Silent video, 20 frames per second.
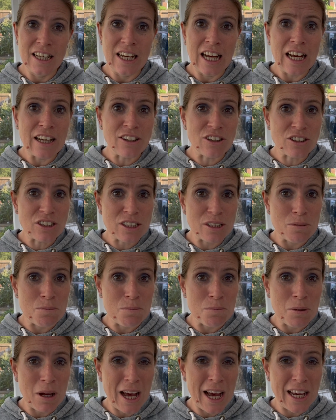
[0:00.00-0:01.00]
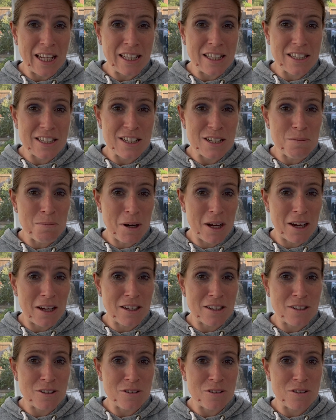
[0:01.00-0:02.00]
I got some Heinz
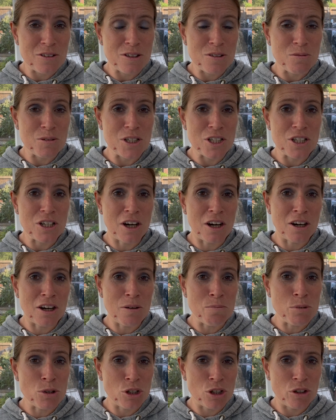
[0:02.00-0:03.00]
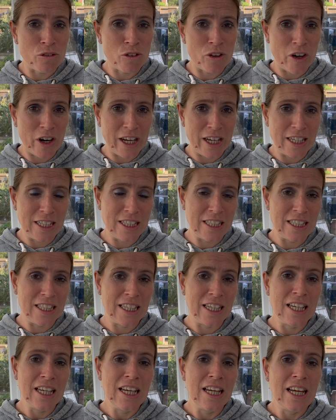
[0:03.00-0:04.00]
tomatoes which are a bush variety